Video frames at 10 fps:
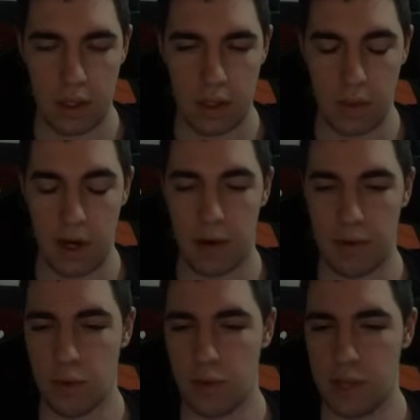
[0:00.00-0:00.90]
Wow,
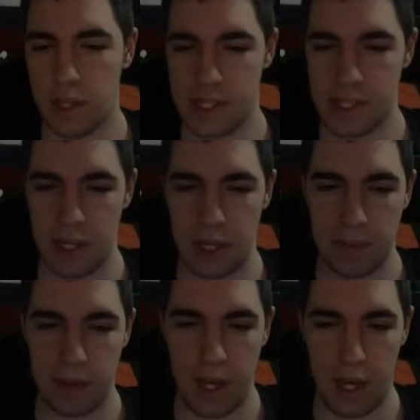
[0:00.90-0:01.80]
totally not setting up
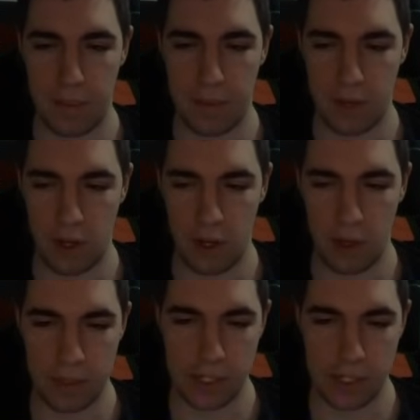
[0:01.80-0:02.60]
the Heimdall, are we,